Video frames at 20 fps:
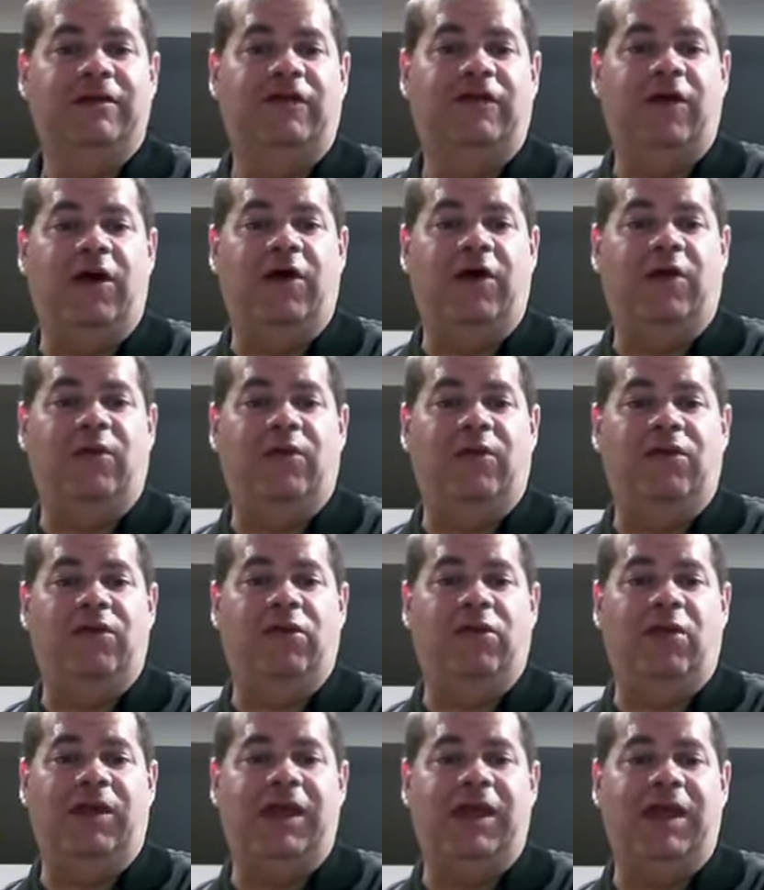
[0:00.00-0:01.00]
So
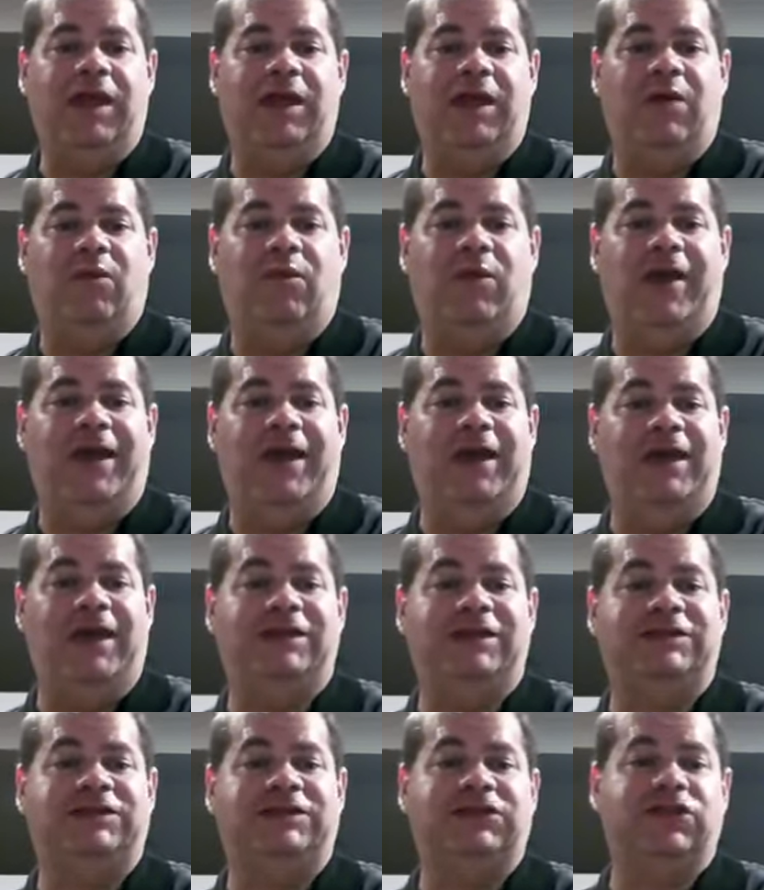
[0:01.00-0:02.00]
looking at
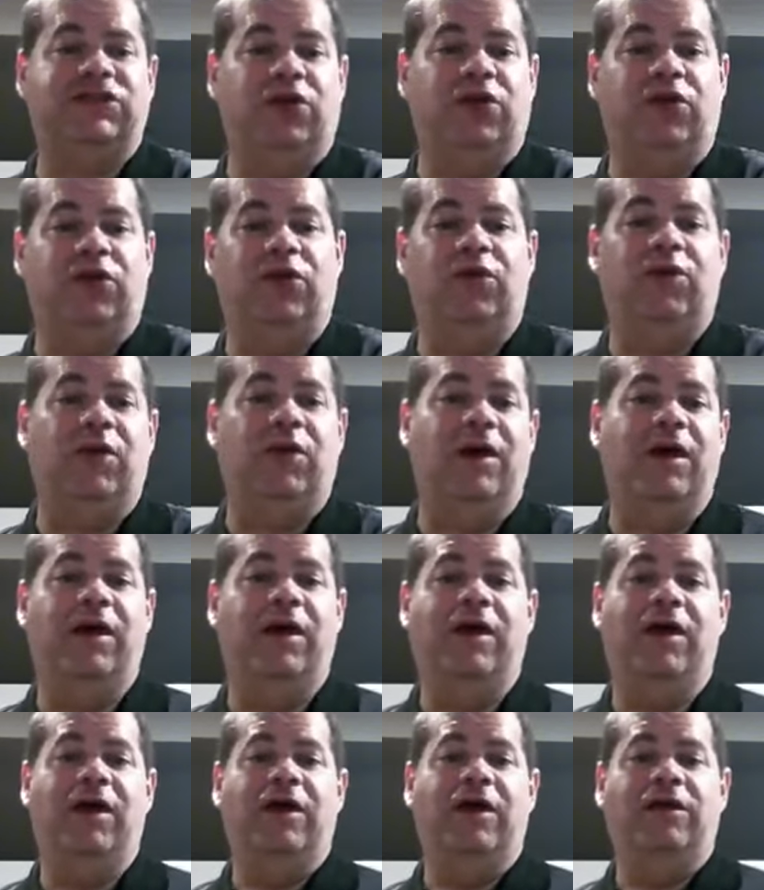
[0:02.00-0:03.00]
ways to
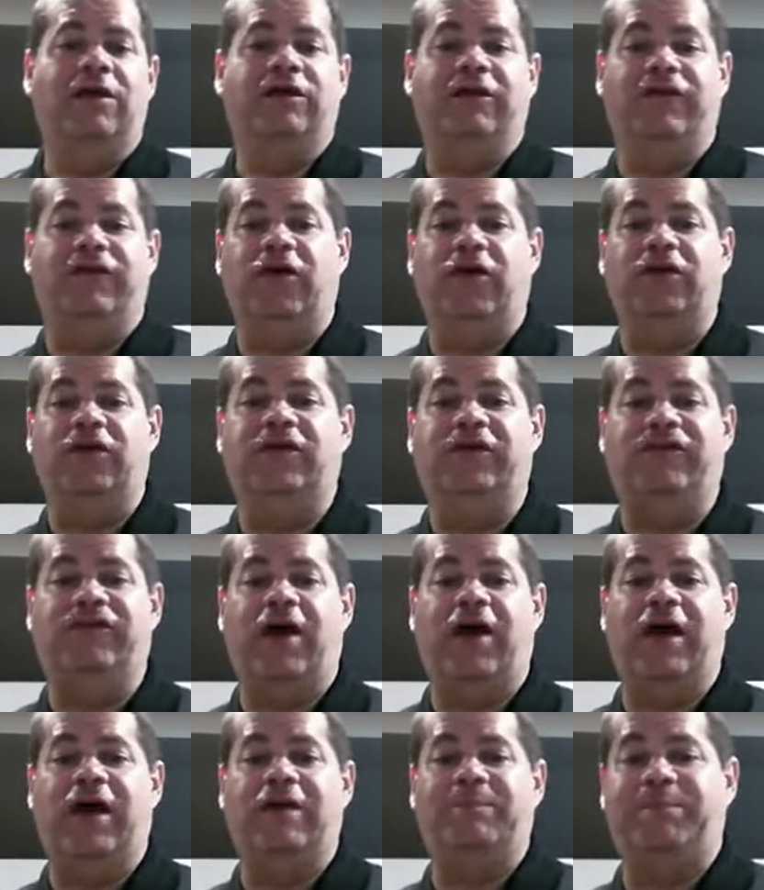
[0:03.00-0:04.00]

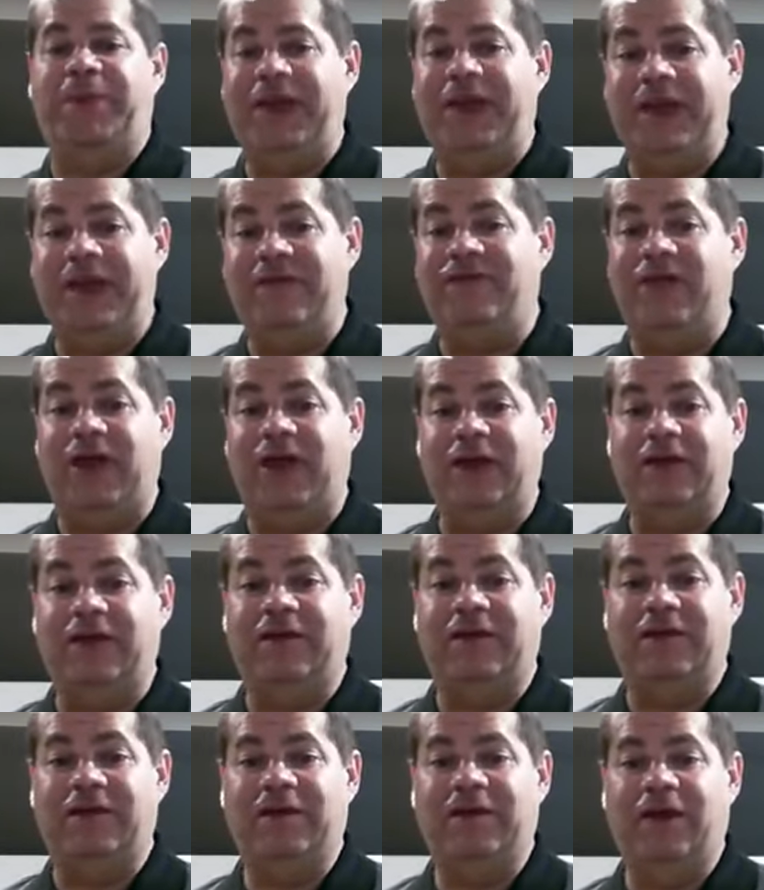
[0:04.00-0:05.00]
diversify, pivot,
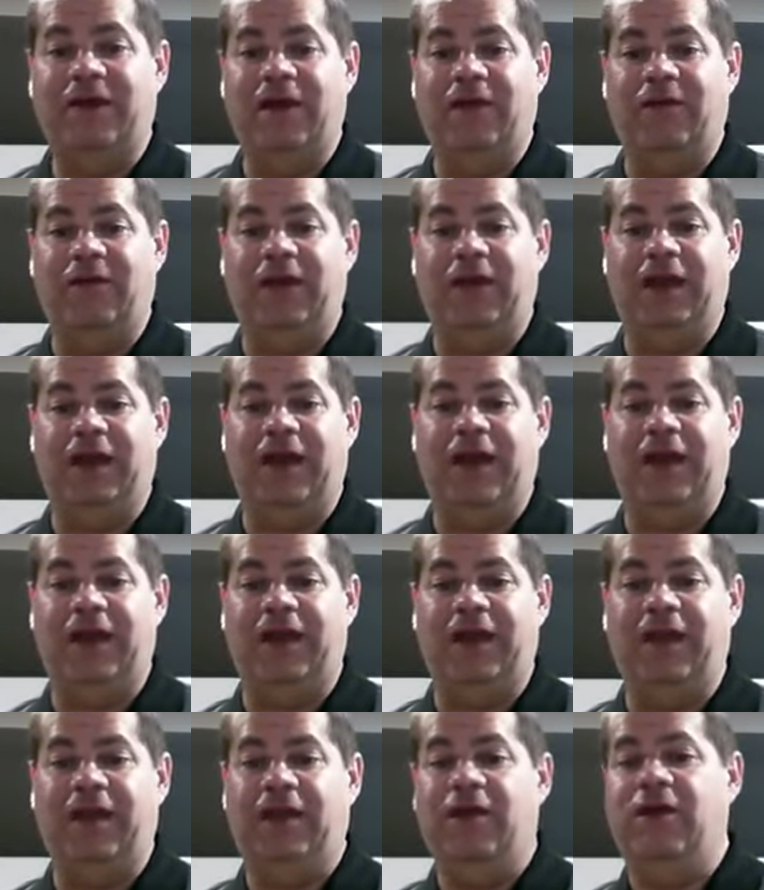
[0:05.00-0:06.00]

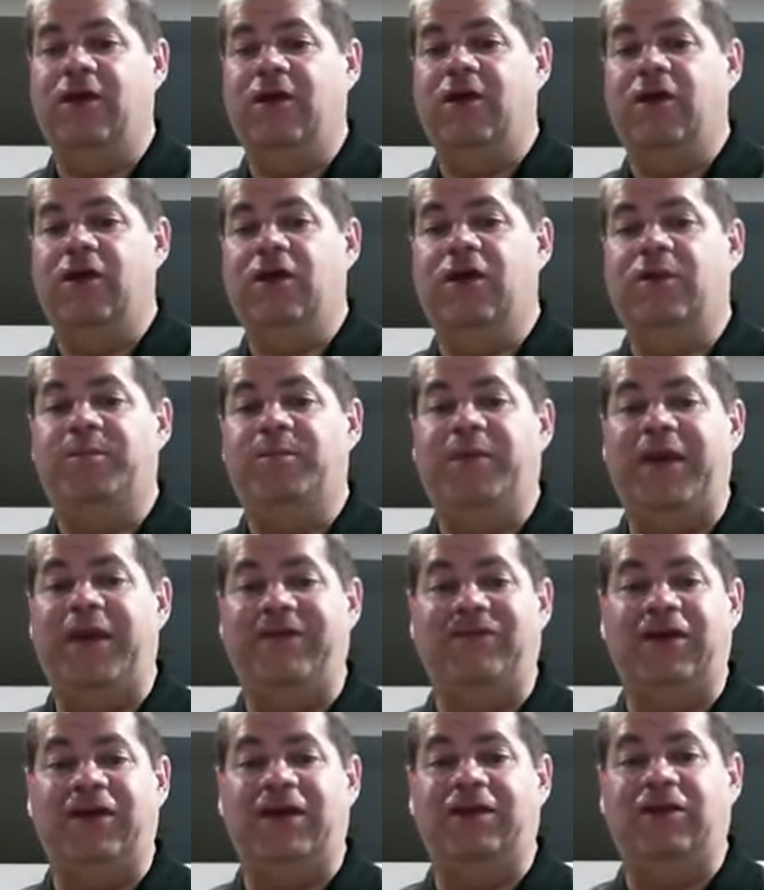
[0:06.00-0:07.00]
okay,
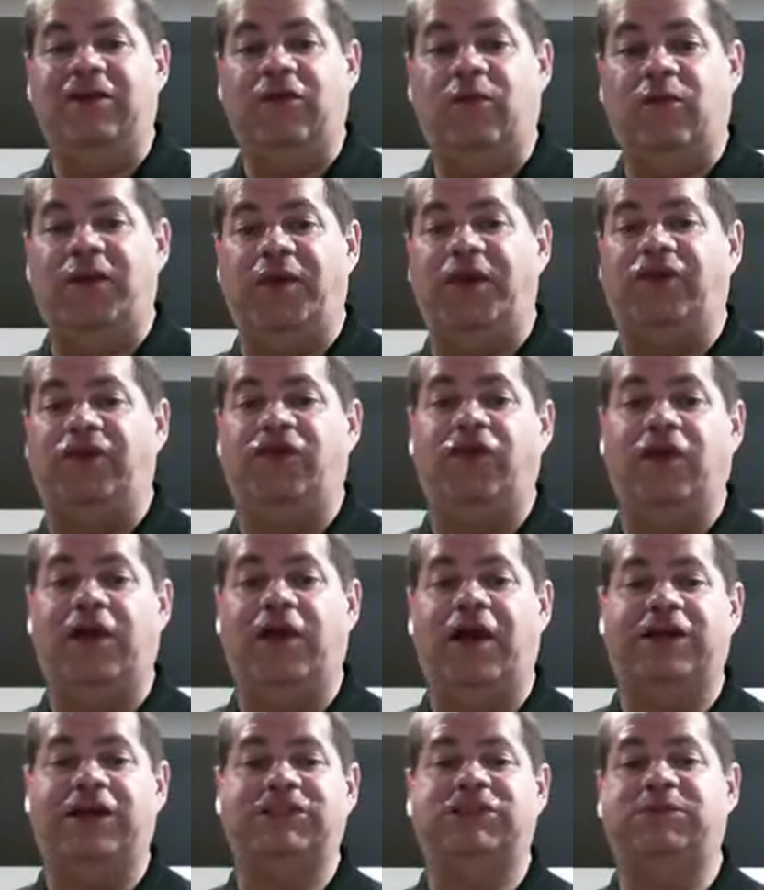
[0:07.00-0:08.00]
pivot to reach your
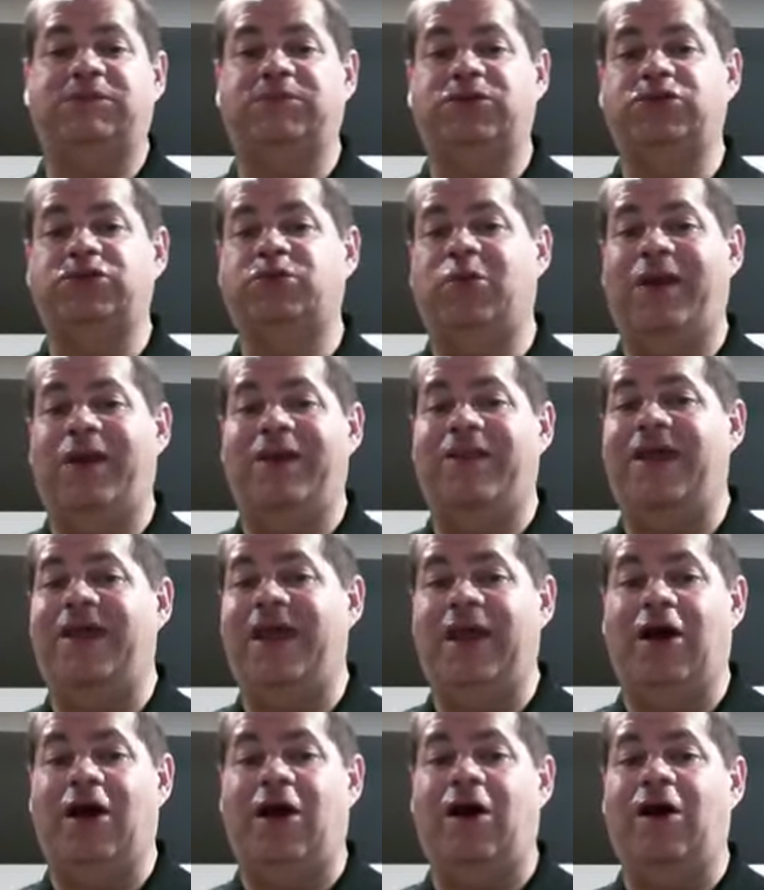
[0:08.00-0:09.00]
customers where
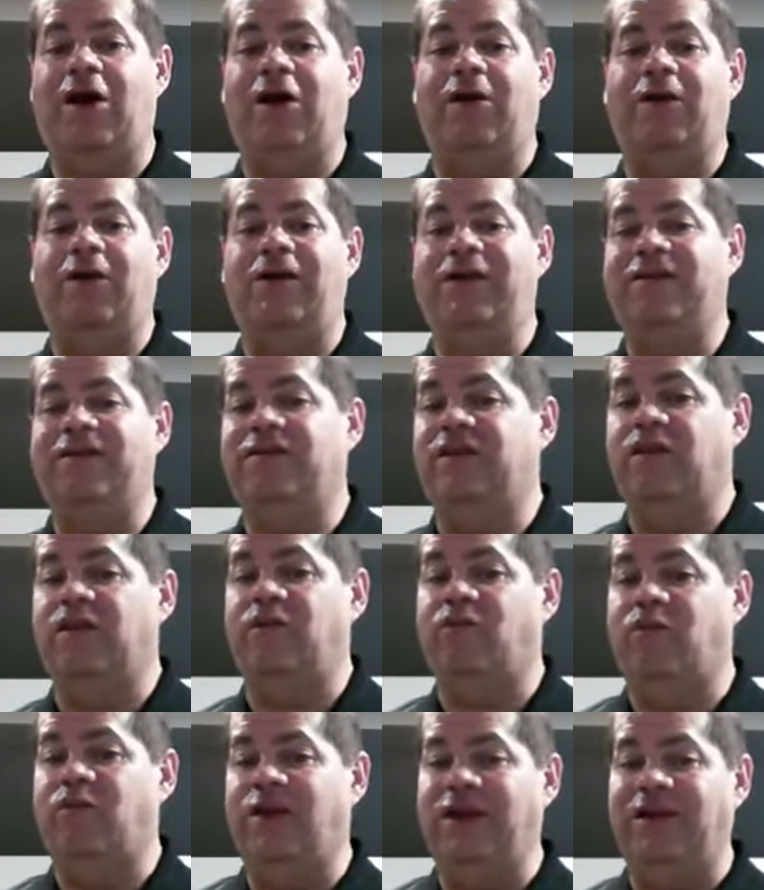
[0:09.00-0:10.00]
they are is the
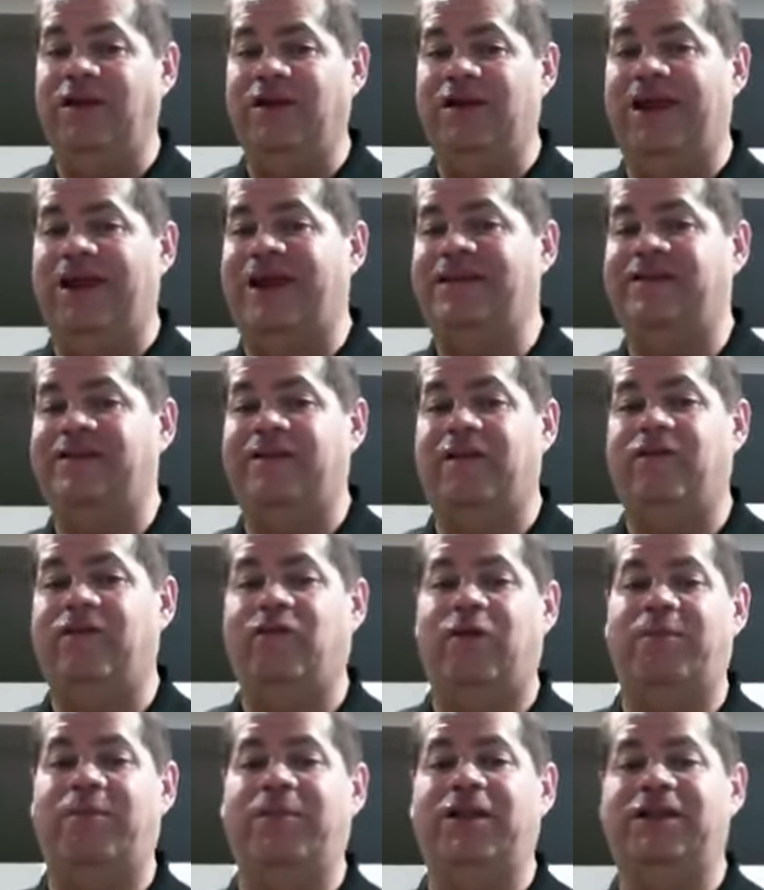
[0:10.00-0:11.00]
real lesson
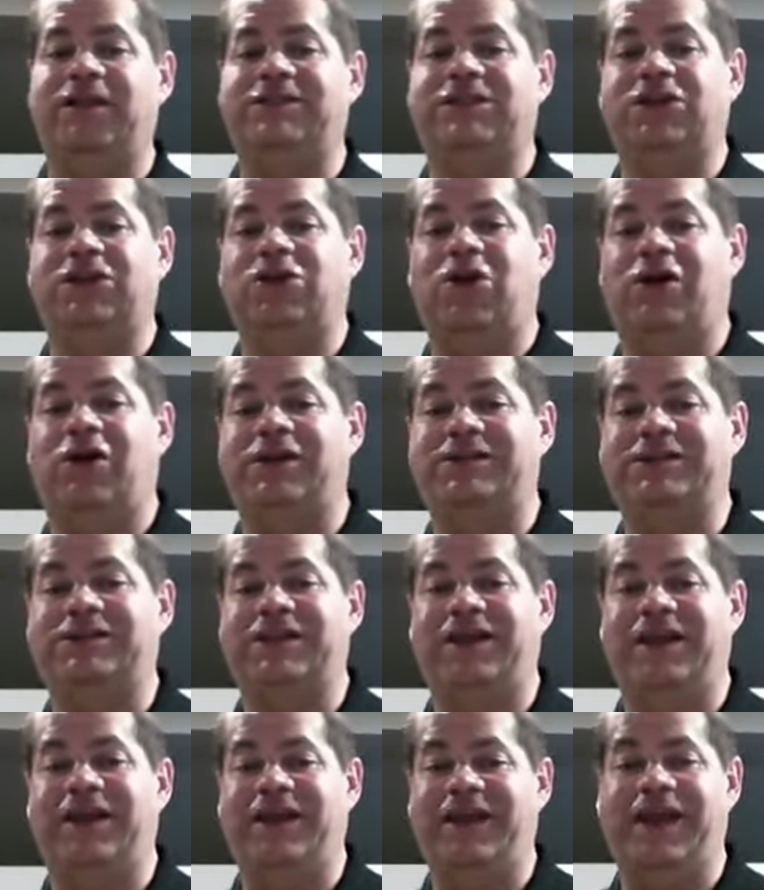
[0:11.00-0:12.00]
of what Melissa taught us
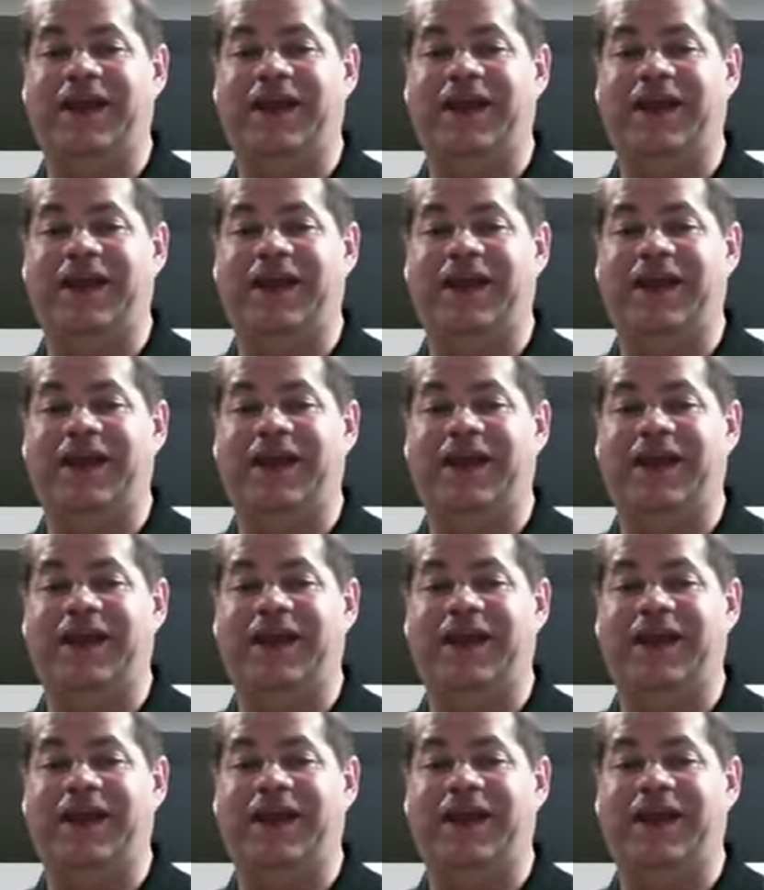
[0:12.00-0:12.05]
today.